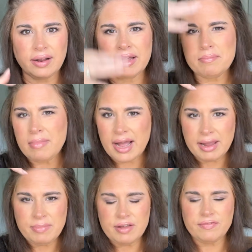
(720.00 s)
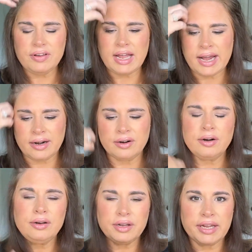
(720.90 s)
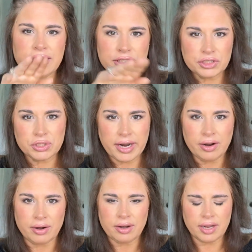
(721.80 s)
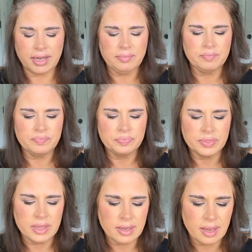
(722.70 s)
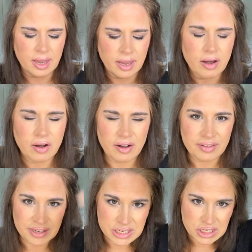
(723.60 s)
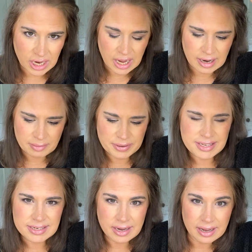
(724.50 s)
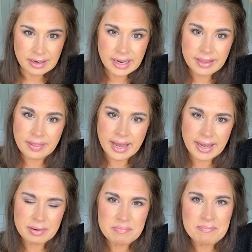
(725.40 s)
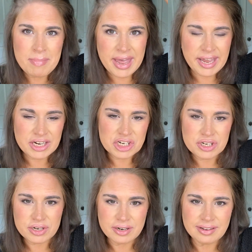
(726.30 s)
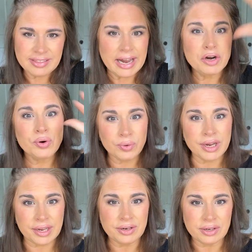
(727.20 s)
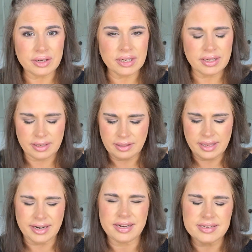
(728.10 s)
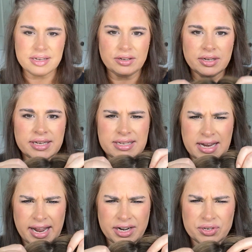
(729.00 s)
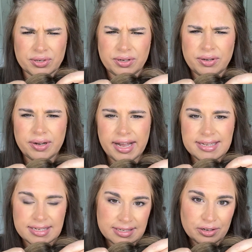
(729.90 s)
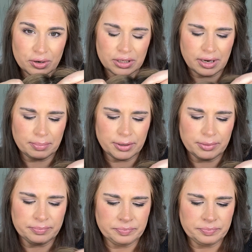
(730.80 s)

it might be flatter looking straight on the top, it's got like that mesh, that grid look that doesn't look as natural as a silk topper.